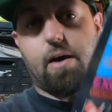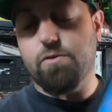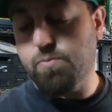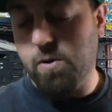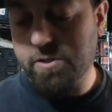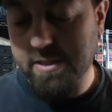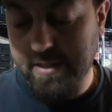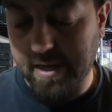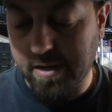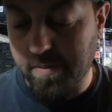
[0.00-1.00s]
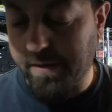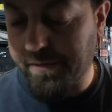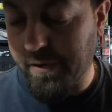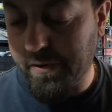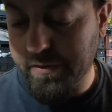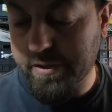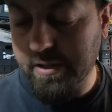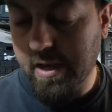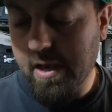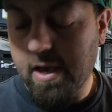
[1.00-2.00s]
I was most excited about those.
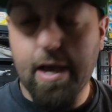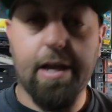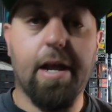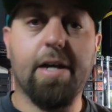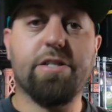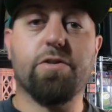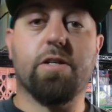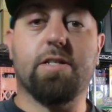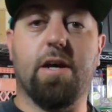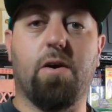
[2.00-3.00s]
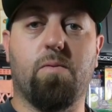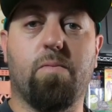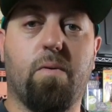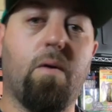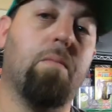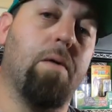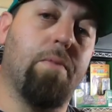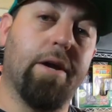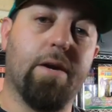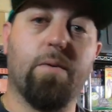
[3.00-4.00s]
And as you could tell, my
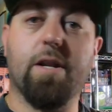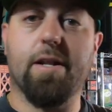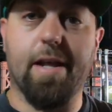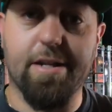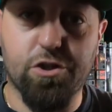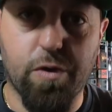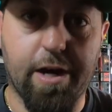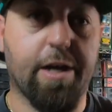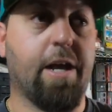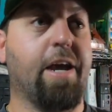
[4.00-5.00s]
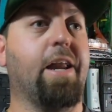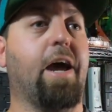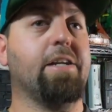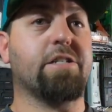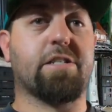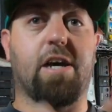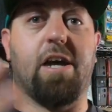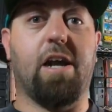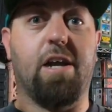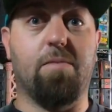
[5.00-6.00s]
buddy, we did that trade, and I just
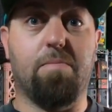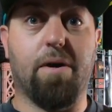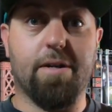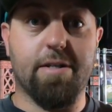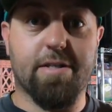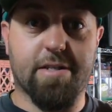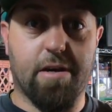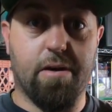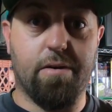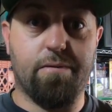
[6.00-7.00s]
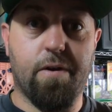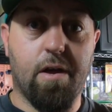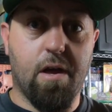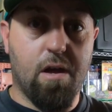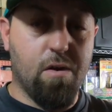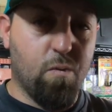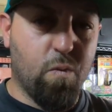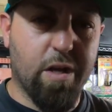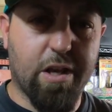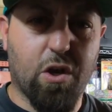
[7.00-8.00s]
got an abundance of
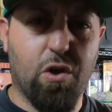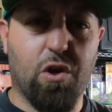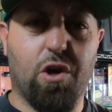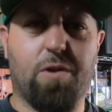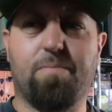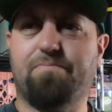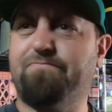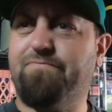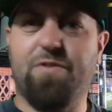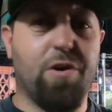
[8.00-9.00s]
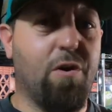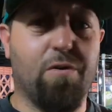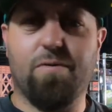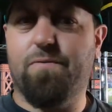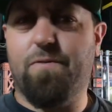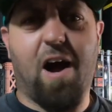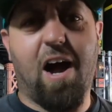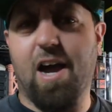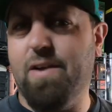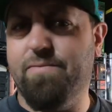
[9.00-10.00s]
really good, you know,
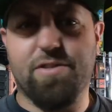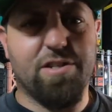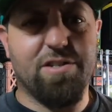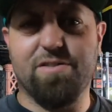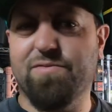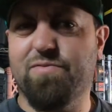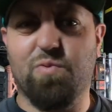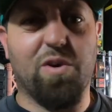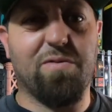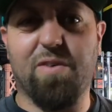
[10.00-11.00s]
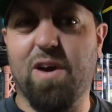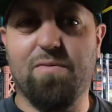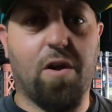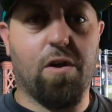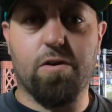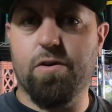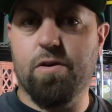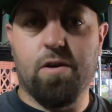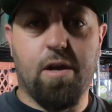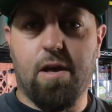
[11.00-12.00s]
five to twenty-five dollar